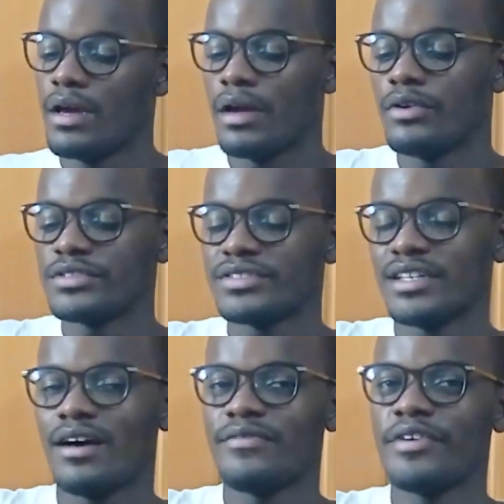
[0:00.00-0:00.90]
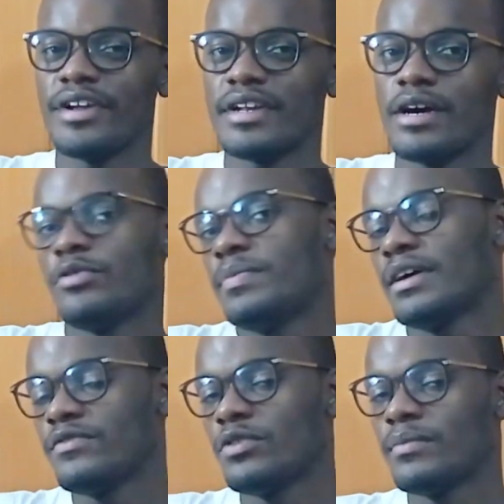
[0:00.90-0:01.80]
And also a very narrow
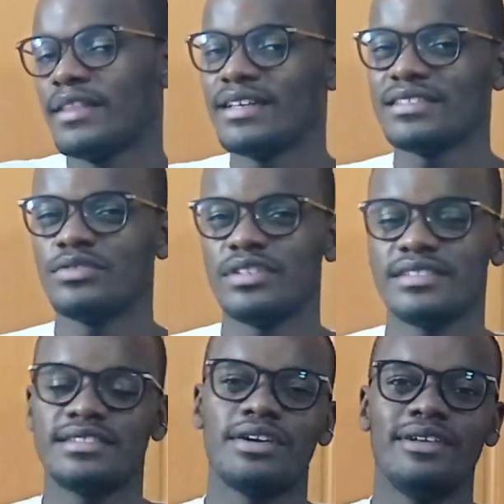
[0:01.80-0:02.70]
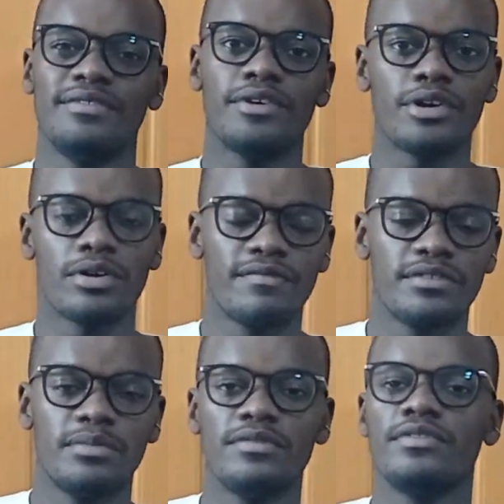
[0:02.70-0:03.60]
platform, and that's not necessarily very
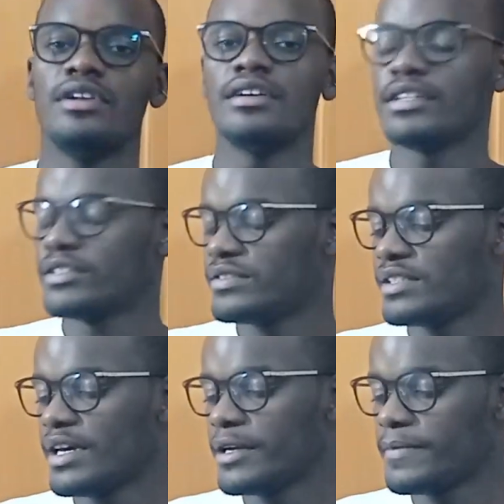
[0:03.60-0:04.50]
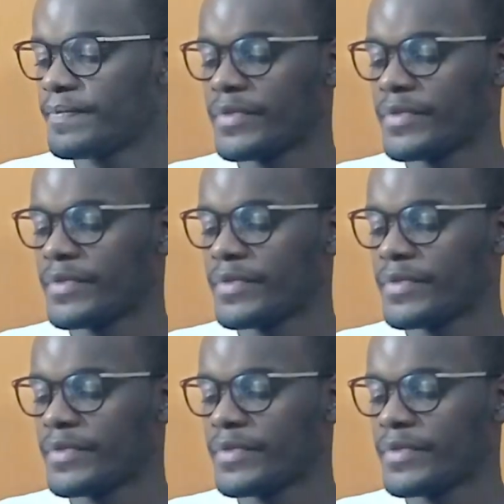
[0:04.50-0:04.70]
comfortable for learning to slide.